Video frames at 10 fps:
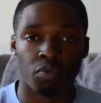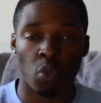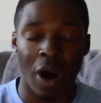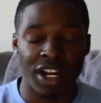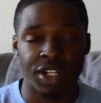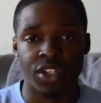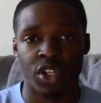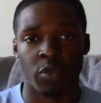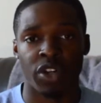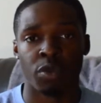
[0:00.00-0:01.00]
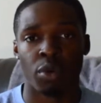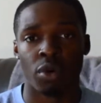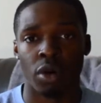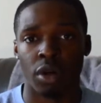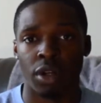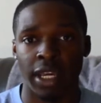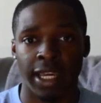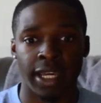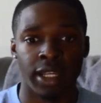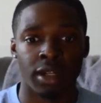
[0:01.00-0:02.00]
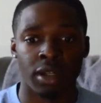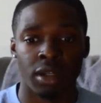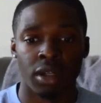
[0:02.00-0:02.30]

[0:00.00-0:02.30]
watching so much porn and